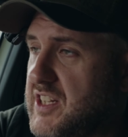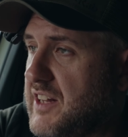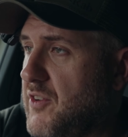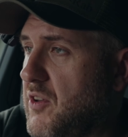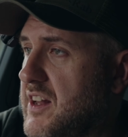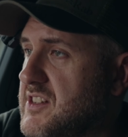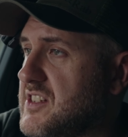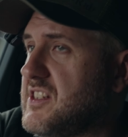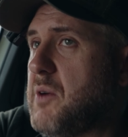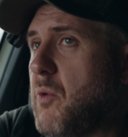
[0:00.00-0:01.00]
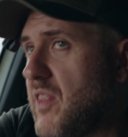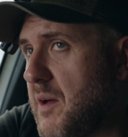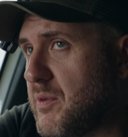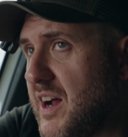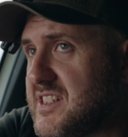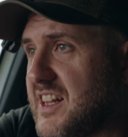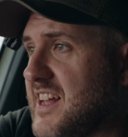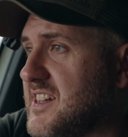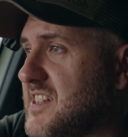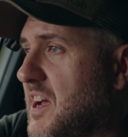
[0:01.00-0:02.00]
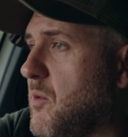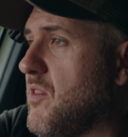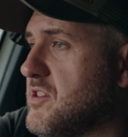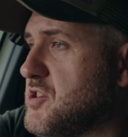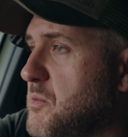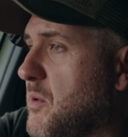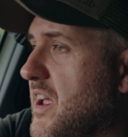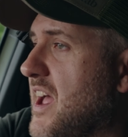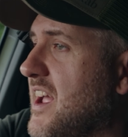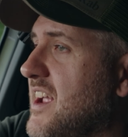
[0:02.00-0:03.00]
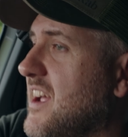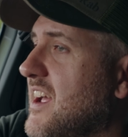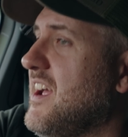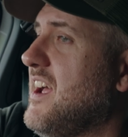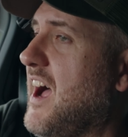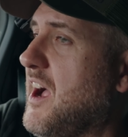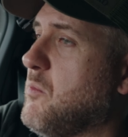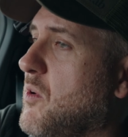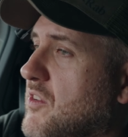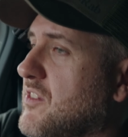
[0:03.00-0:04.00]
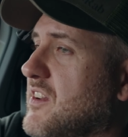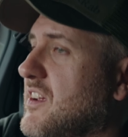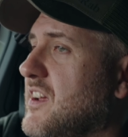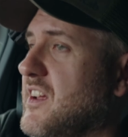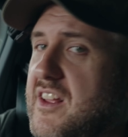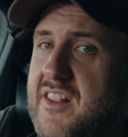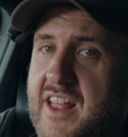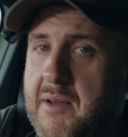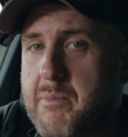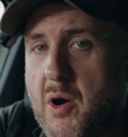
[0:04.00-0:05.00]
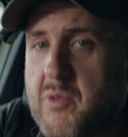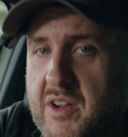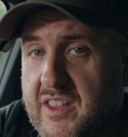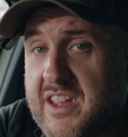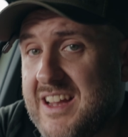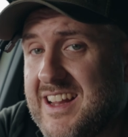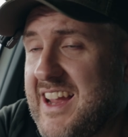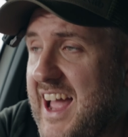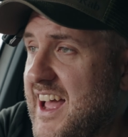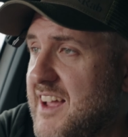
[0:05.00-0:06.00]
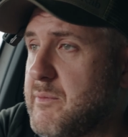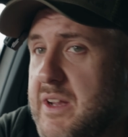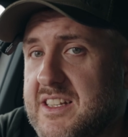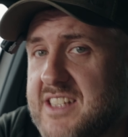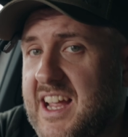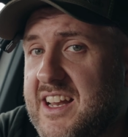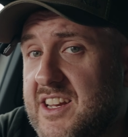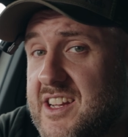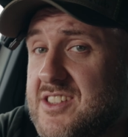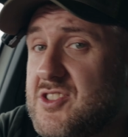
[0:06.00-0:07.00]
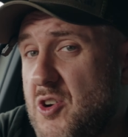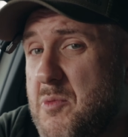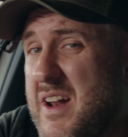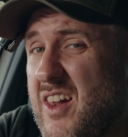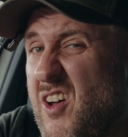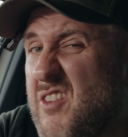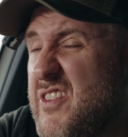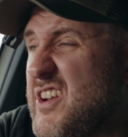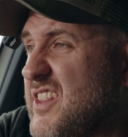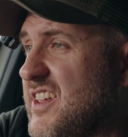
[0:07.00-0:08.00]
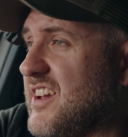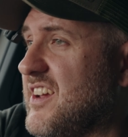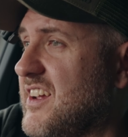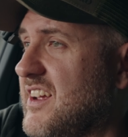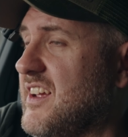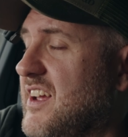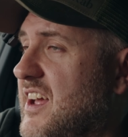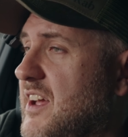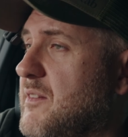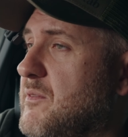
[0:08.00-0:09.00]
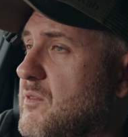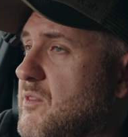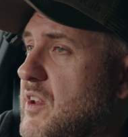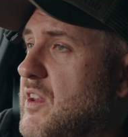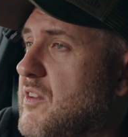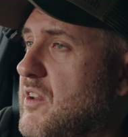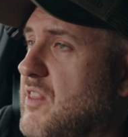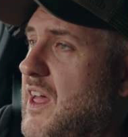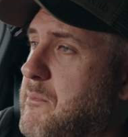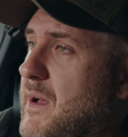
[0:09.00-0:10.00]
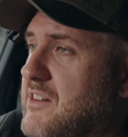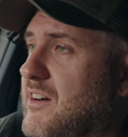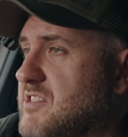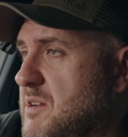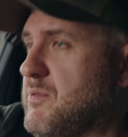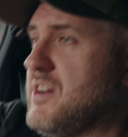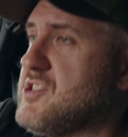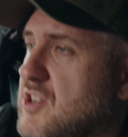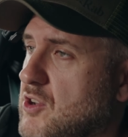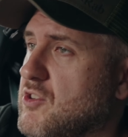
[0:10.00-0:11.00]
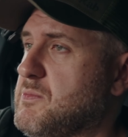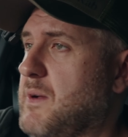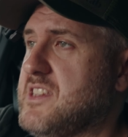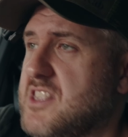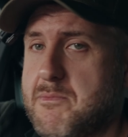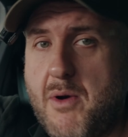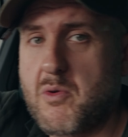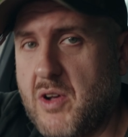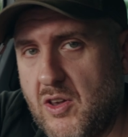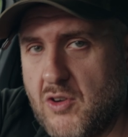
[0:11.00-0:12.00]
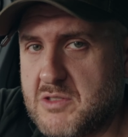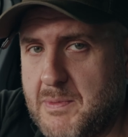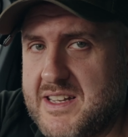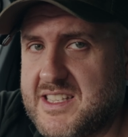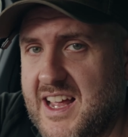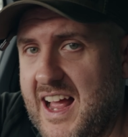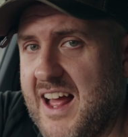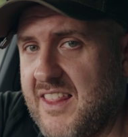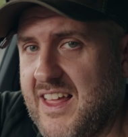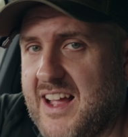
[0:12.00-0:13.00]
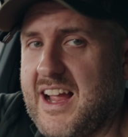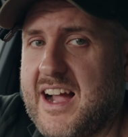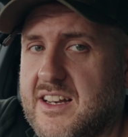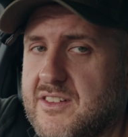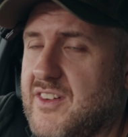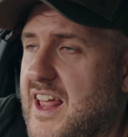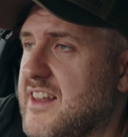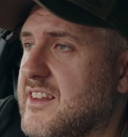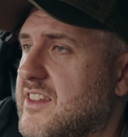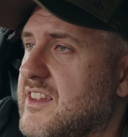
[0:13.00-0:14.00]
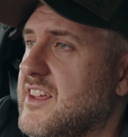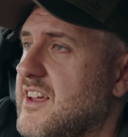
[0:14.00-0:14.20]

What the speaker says: telephoto lenses, I want that brighter lens, I want the 2.8, I want that bokeh that you can get, because again you can zoom in a lot further, that background separation looks better, the bokeh looks better at that kind of length.